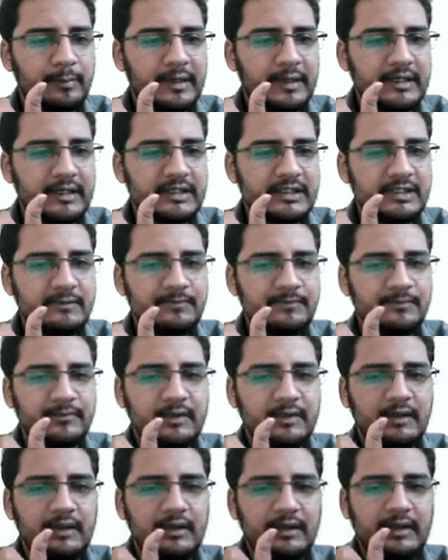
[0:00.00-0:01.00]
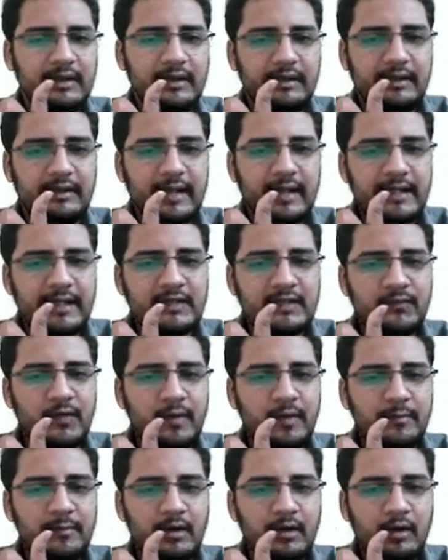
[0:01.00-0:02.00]
that is from on the array A
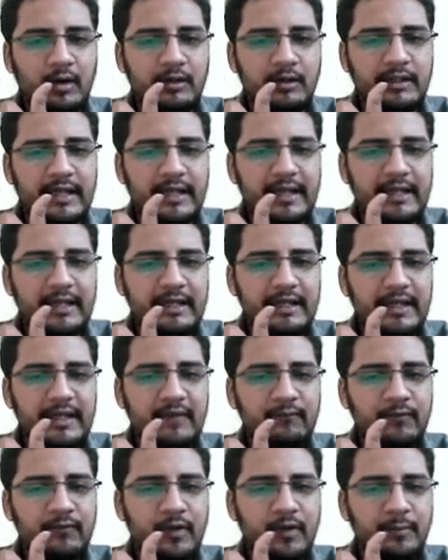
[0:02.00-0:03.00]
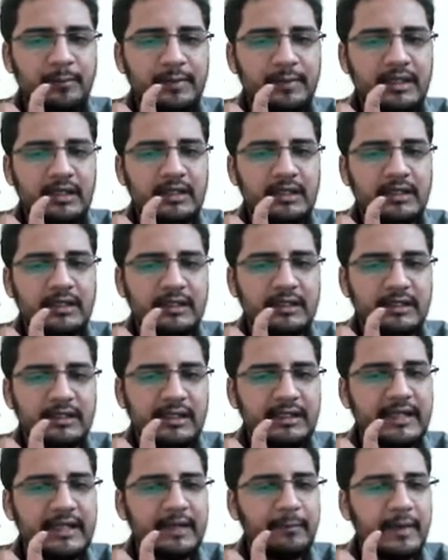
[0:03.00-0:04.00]
from P till that partition,
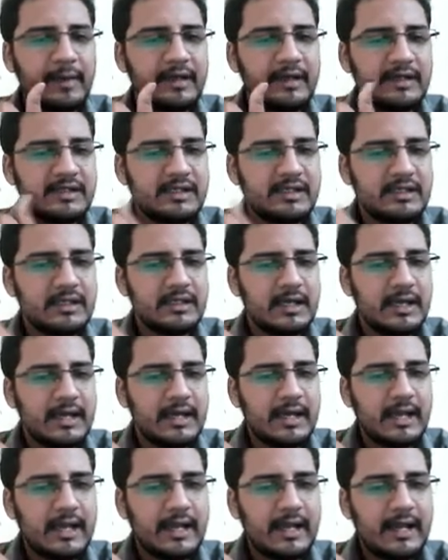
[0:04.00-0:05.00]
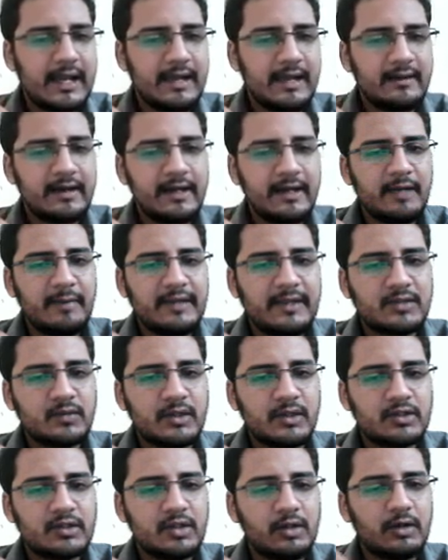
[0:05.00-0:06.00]
and randomized quicksort on the right hand side
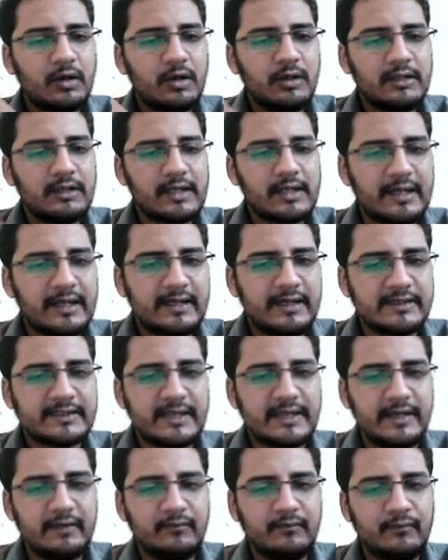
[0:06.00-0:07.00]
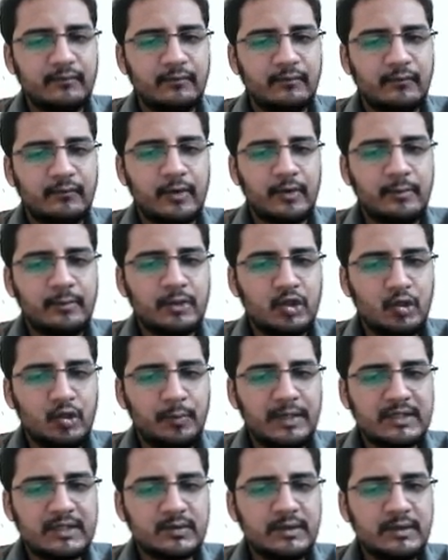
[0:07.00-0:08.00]
from q plus 1 from the next
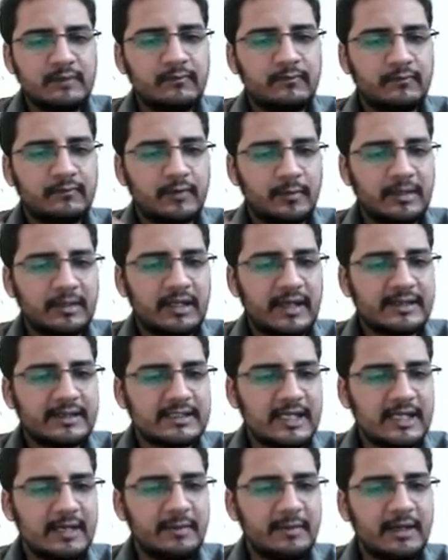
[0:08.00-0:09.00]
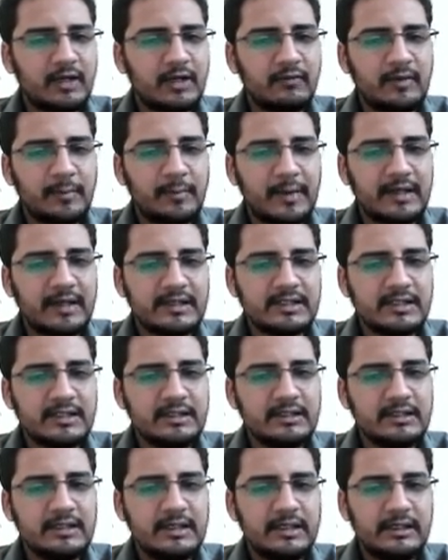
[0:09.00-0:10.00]
element of the partition till the end of the
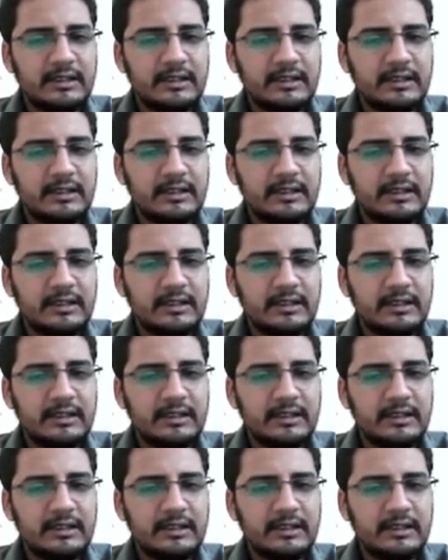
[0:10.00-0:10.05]
array.